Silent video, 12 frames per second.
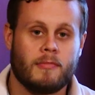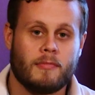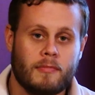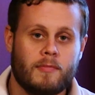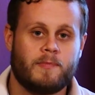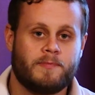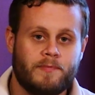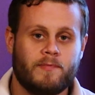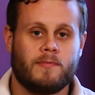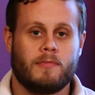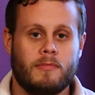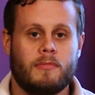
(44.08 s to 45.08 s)

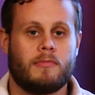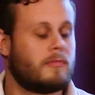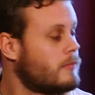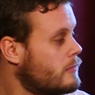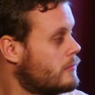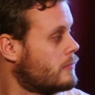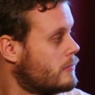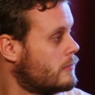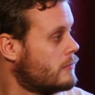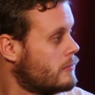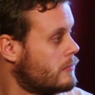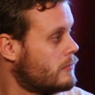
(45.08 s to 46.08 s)

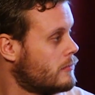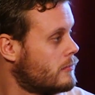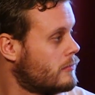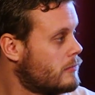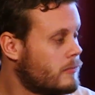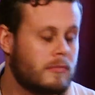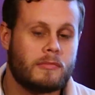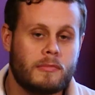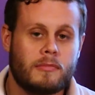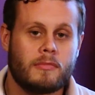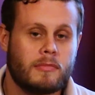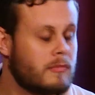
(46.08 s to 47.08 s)

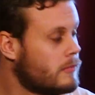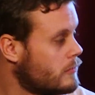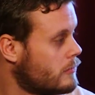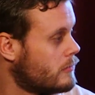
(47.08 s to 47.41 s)
The person shown says nothing.